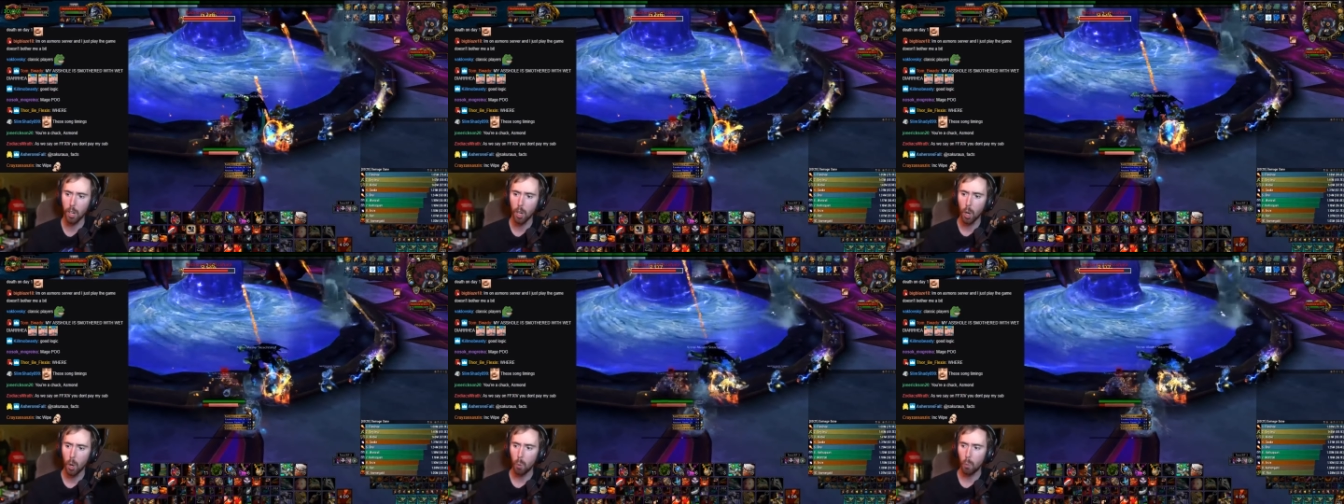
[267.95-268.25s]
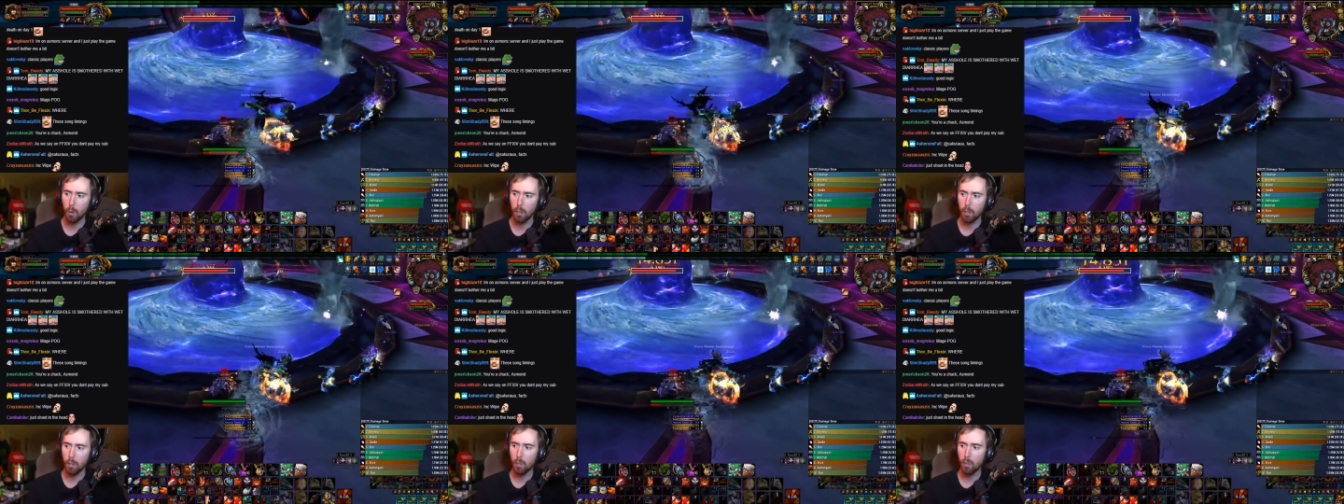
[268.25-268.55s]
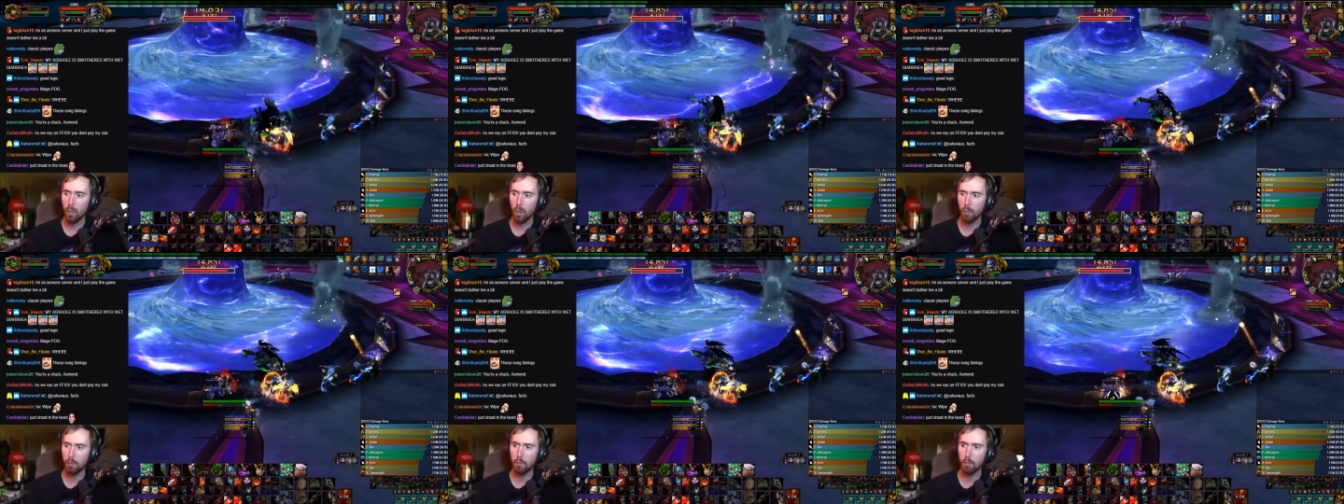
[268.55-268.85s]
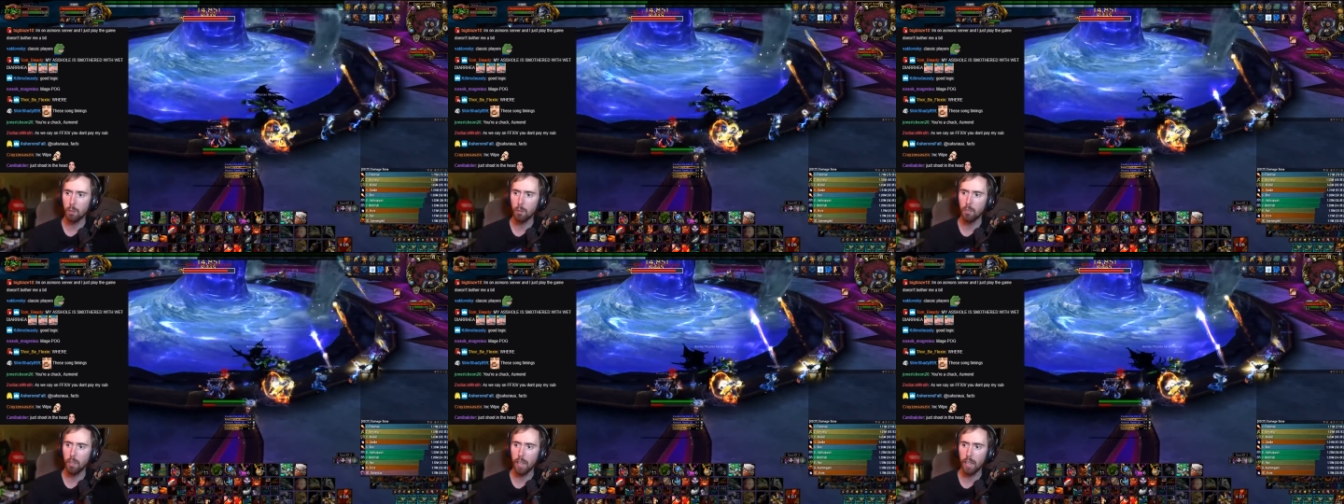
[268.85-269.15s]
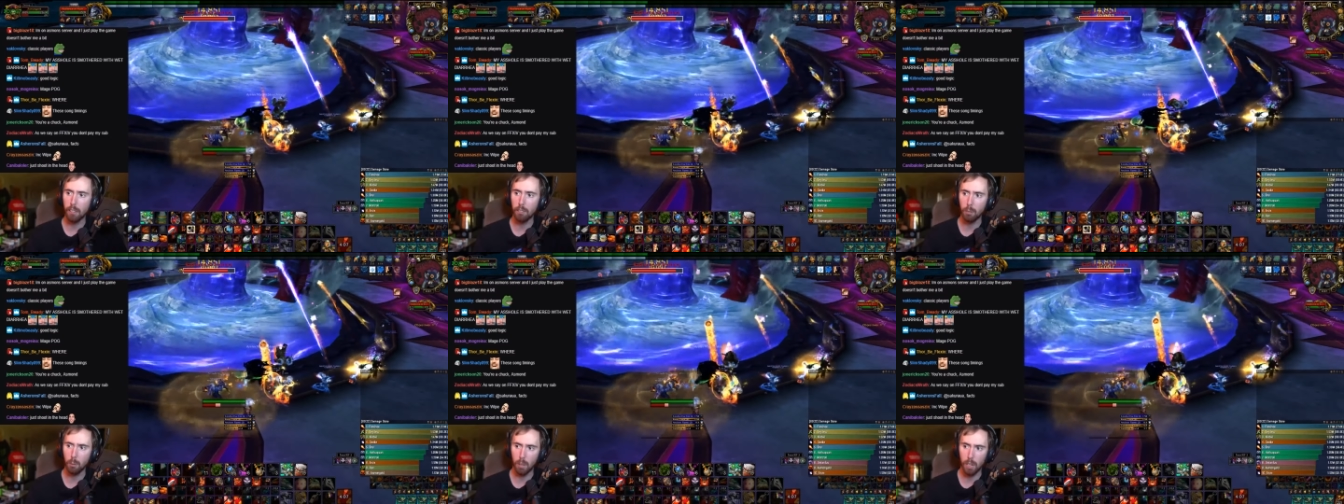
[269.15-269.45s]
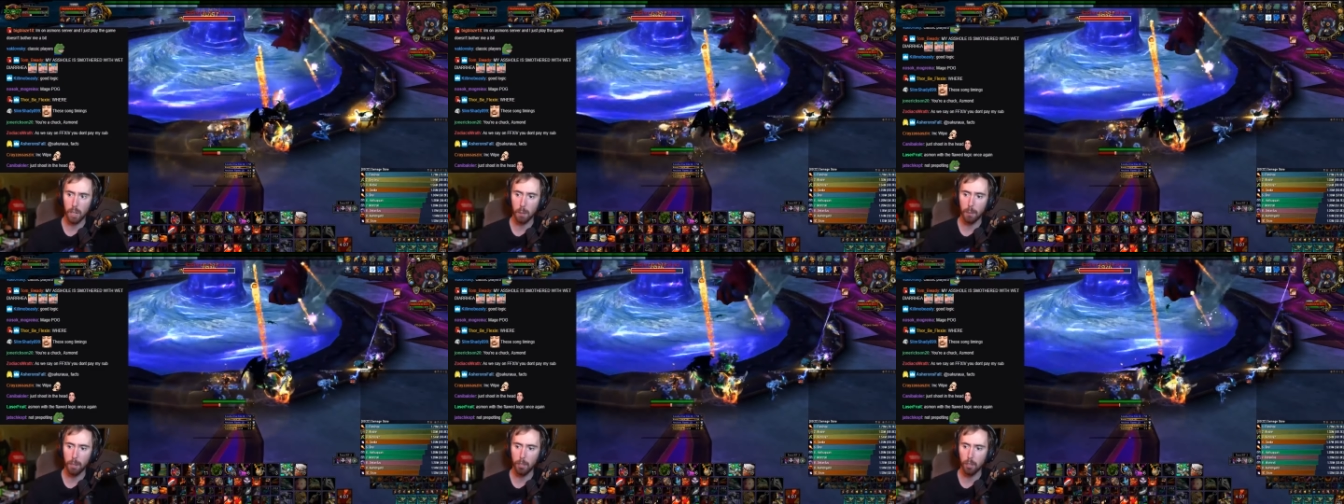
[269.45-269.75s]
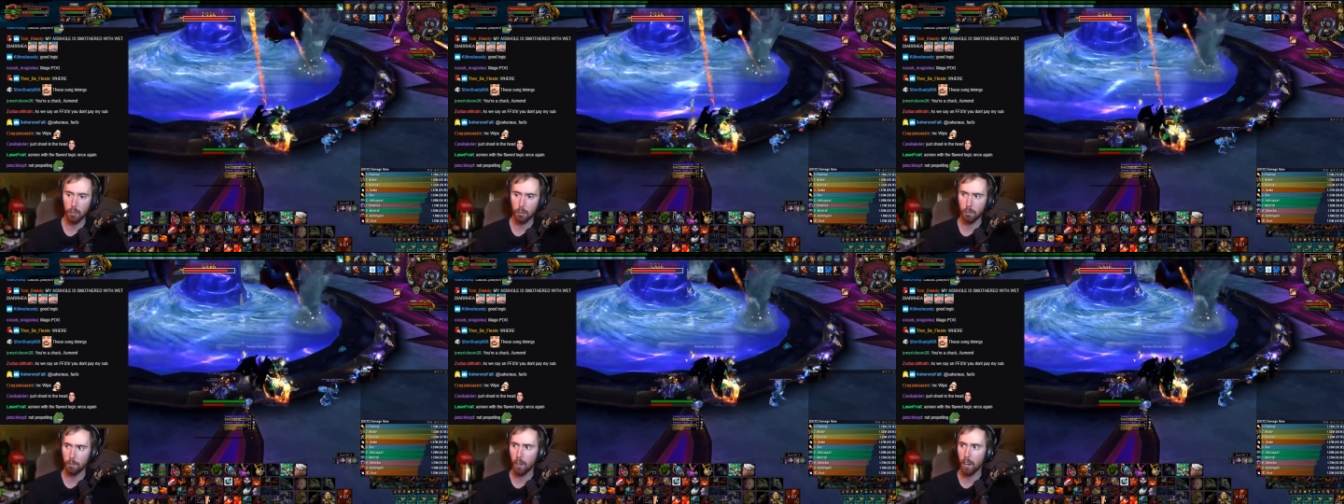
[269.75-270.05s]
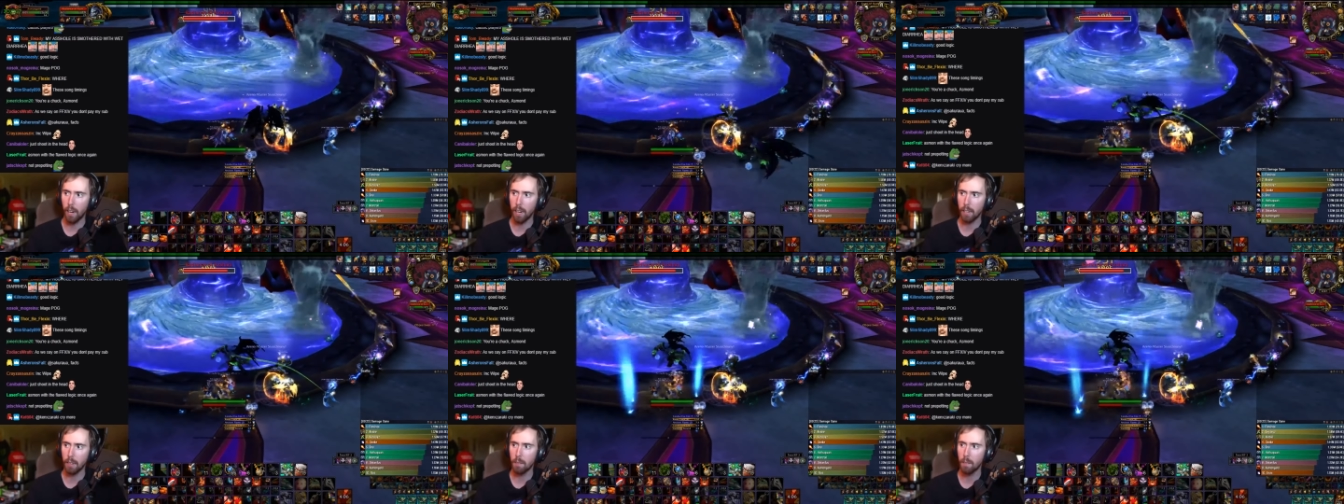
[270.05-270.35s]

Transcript: We do those two things and we're gonna be just fine.